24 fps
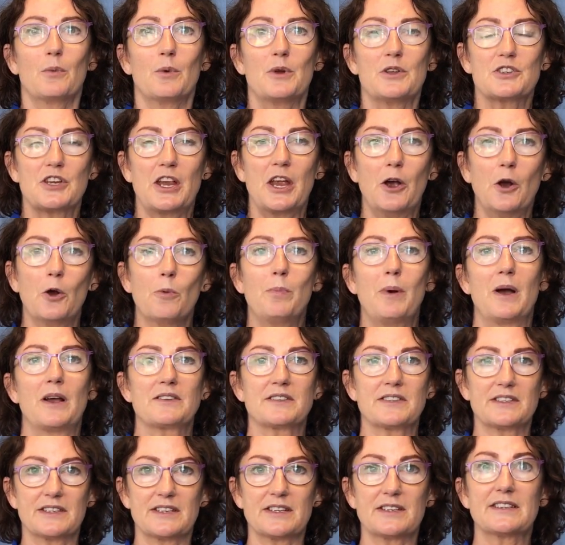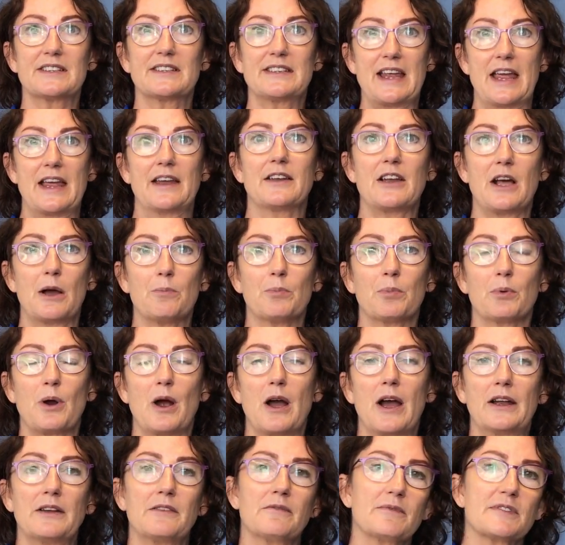which help us to stand
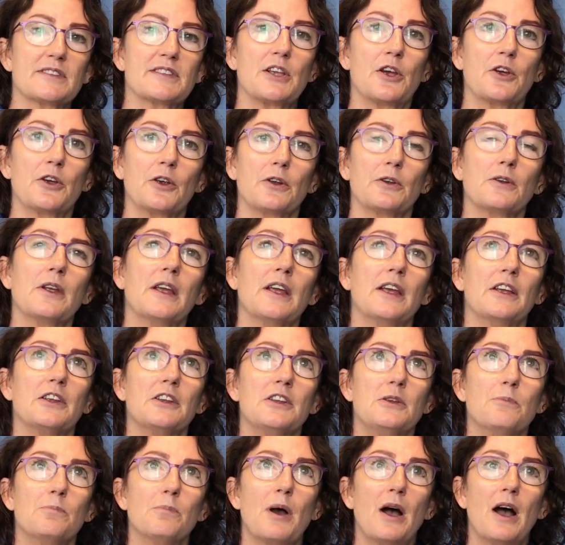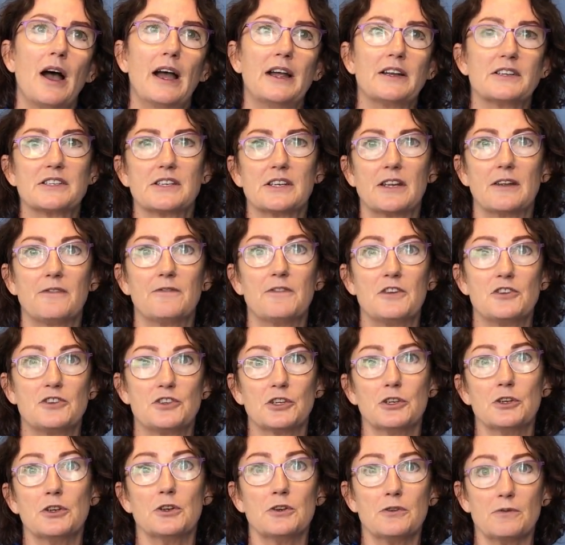upright. So you might, if you
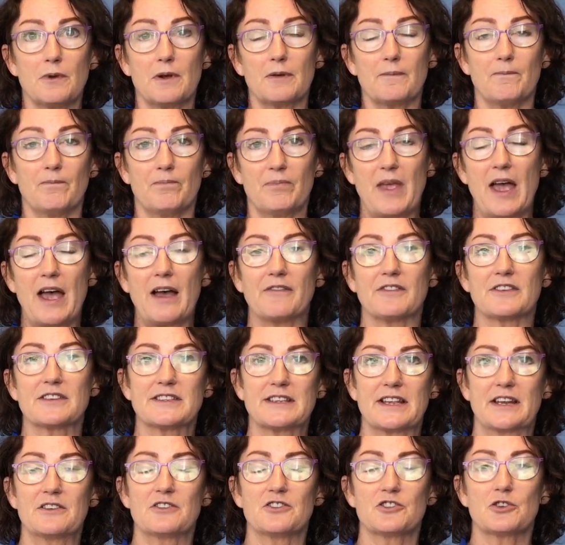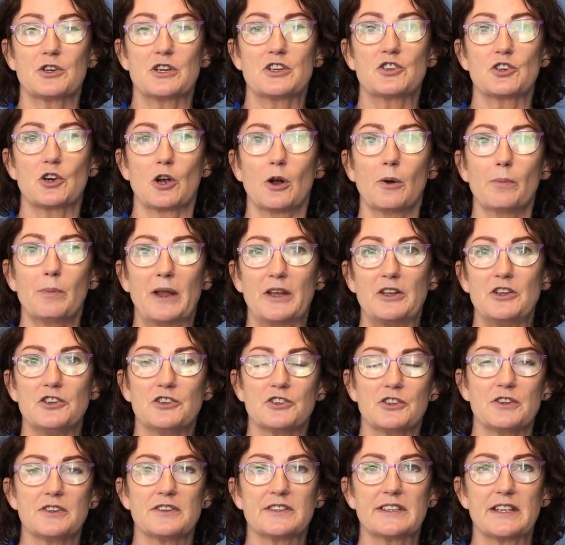do have a sedentary job and you
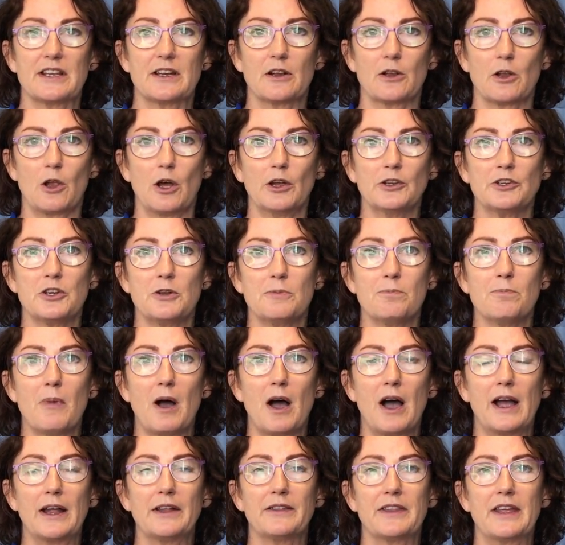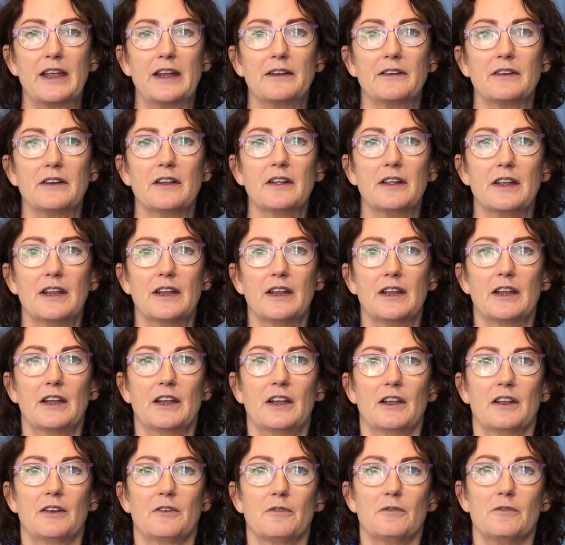do sit a lot, you might then
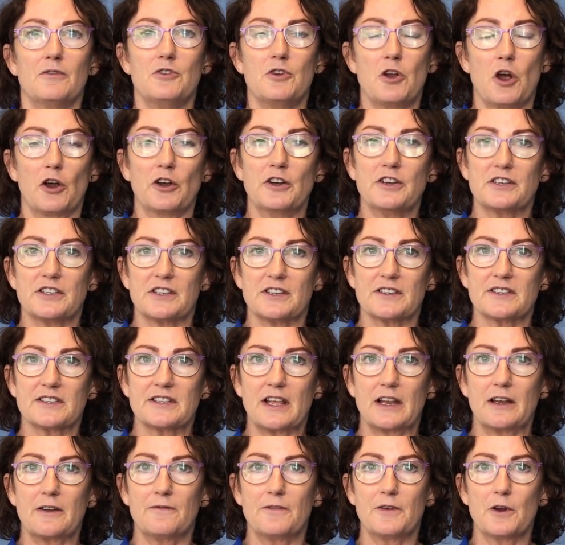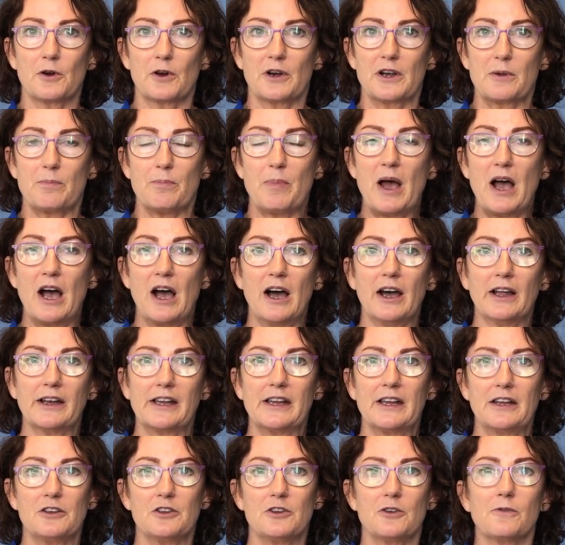notice that if you're at a
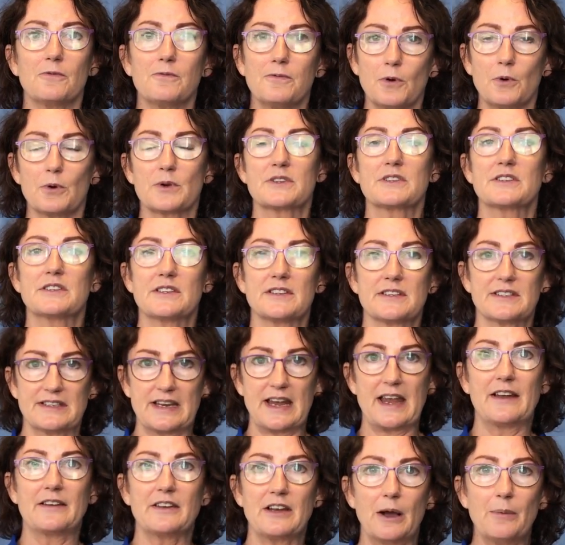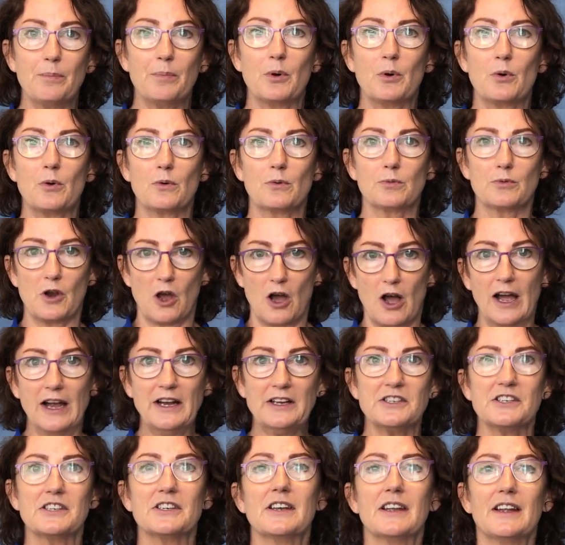party and you're forced to stand up all
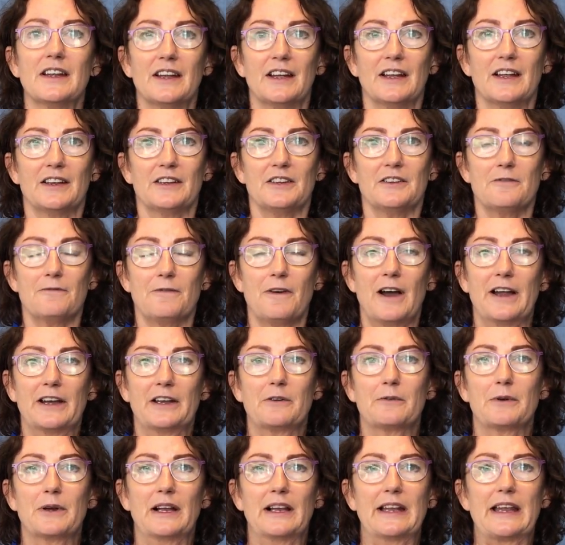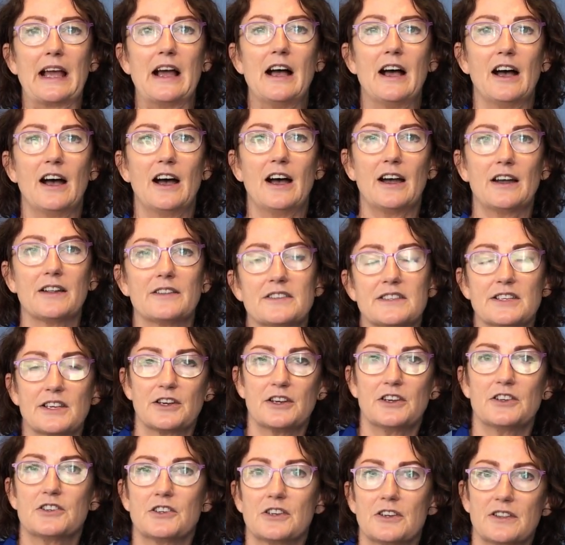night, you find it really hard. So
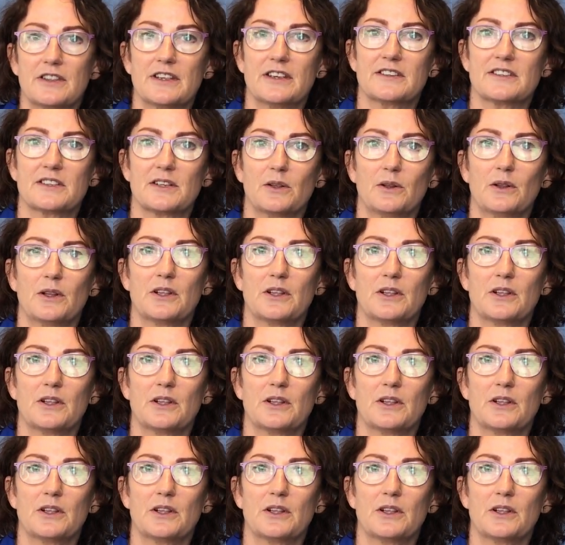you do this